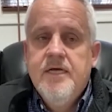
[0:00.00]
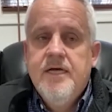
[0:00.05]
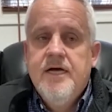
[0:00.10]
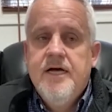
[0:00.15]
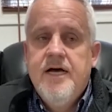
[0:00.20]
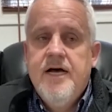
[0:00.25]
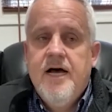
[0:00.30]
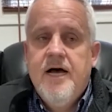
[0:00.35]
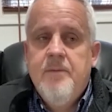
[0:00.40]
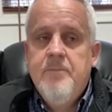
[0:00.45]

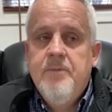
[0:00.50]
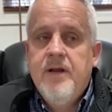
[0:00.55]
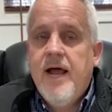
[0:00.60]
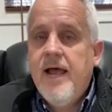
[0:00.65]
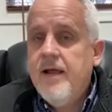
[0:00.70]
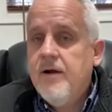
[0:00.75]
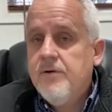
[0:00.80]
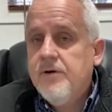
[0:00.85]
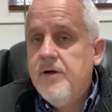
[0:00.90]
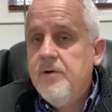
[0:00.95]
Um, but I
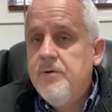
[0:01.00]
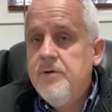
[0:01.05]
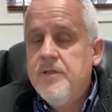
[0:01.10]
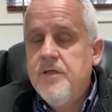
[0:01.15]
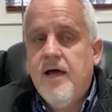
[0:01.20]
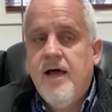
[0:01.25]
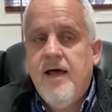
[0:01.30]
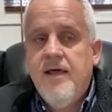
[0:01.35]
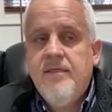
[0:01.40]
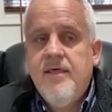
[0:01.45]
agree with you.
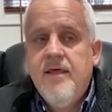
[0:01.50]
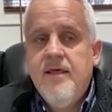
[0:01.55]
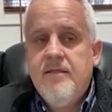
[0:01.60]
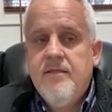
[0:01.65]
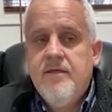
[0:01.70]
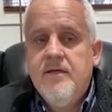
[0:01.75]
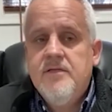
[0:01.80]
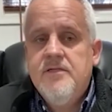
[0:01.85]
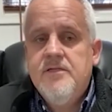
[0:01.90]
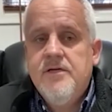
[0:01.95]
I think
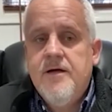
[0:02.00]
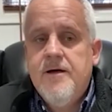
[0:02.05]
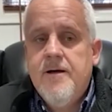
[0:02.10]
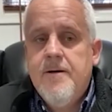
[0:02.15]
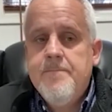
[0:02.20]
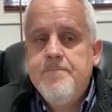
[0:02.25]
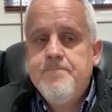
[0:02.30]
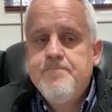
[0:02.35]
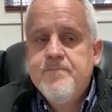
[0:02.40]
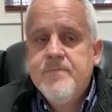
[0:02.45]
that
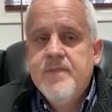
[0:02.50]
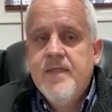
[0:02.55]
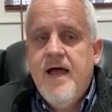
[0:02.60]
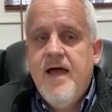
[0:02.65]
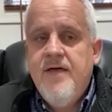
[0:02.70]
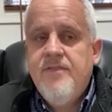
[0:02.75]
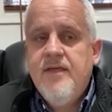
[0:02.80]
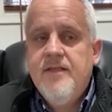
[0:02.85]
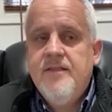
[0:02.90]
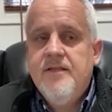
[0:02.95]
um, I
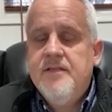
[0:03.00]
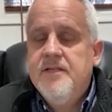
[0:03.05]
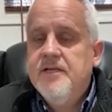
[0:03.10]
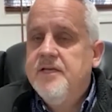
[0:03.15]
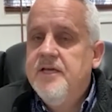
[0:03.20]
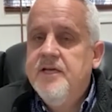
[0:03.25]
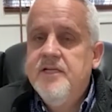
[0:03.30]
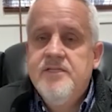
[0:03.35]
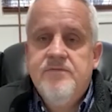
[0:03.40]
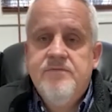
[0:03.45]
think that the
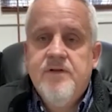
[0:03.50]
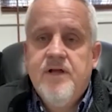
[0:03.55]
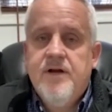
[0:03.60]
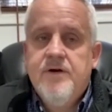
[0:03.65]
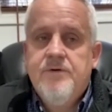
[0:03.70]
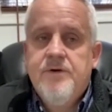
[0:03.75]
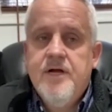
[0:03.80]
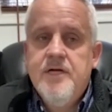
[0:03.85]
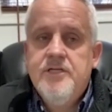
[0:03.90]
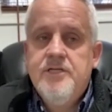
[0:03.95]
kids have done a
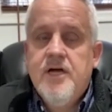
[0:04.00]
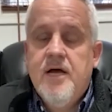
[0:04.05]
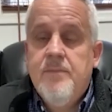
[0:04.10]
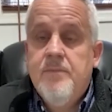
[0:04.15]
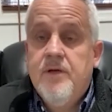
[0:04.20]
great job.